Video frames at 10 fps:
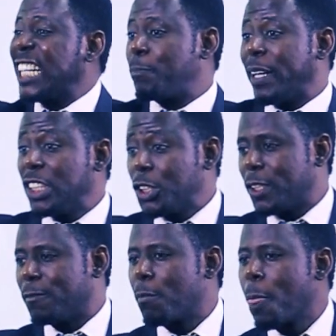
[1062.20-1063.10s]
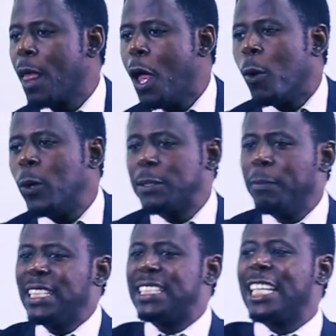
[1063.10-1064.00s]
is petition, which
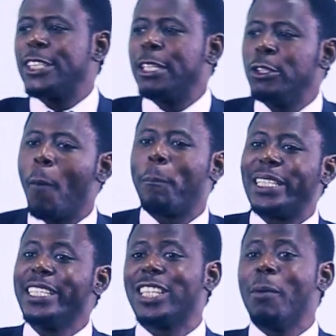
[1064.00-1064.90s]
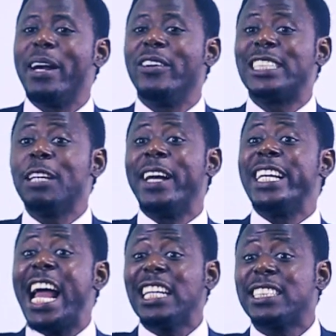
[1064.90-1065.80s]
means that your petition may receive a
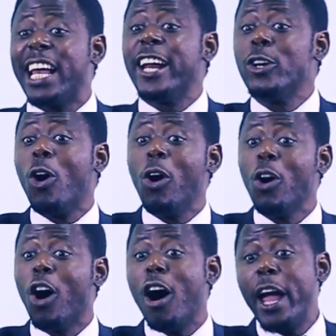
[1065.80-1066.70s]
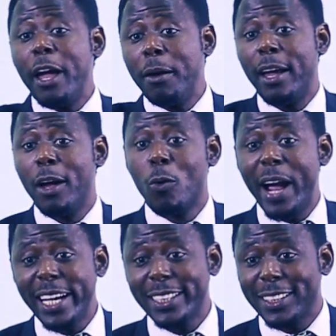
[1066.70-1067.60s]
yes, a no, or a wait.